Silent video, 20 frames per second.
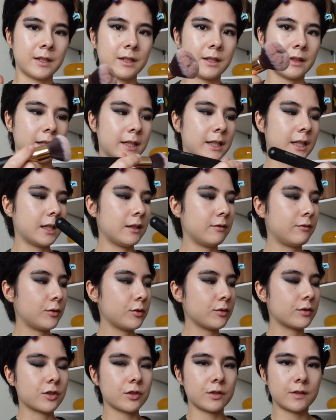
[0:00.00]
like if
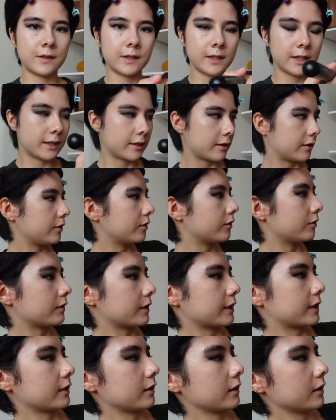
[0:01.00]
you just take, you know,
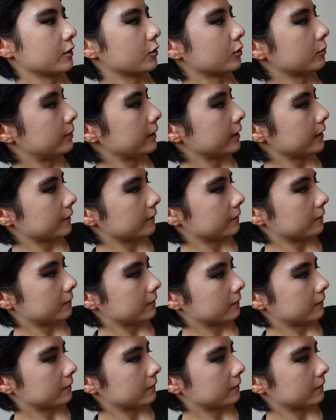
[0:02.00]
like a little bit